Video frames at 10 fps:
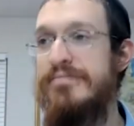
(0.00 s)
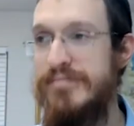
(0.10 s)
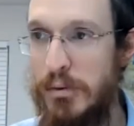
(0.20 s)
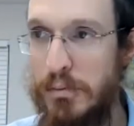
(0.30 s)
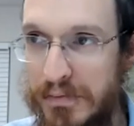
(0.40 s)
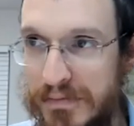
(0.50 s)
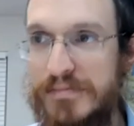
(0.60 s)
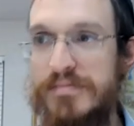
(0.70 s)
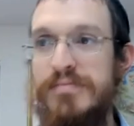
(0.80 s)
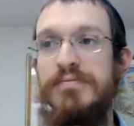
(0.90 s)
Nope.
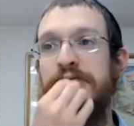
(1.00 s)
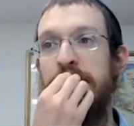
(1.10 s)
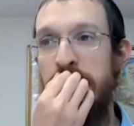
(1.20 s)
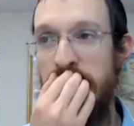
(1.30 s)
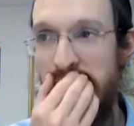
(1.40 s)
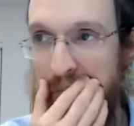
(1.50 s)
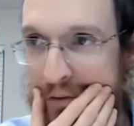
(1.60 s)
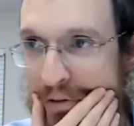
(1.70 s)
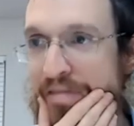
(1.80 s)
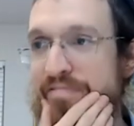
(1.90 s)

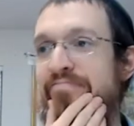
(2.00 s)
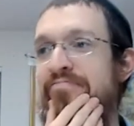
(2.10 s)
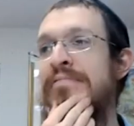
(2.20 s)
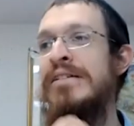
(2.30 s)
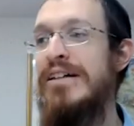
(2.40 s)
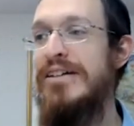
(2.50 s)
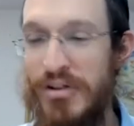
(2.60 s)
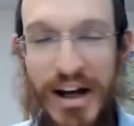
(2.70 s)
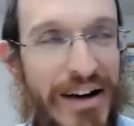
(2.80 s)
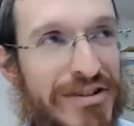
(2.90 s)
Okay.
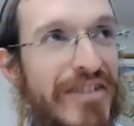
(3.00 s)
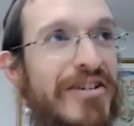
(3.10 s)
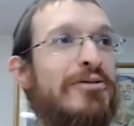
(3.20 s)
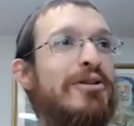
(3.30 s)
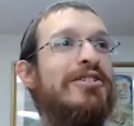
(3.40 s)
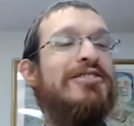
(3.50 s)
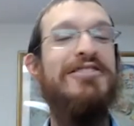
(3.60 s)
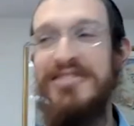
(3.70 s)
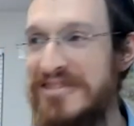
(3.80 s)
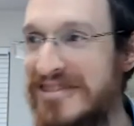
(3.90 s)
Don't have to have any
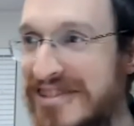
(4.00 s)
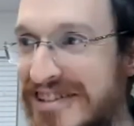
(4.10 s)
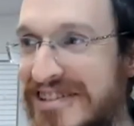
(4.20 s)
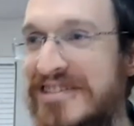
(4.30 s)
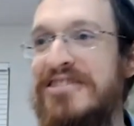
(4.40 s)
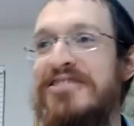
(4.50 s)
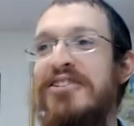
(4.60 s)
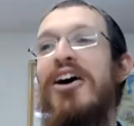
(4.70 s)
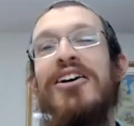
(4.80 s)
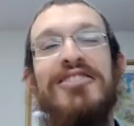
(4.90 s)
questions. It's just,
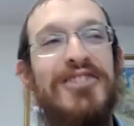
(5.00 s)
it's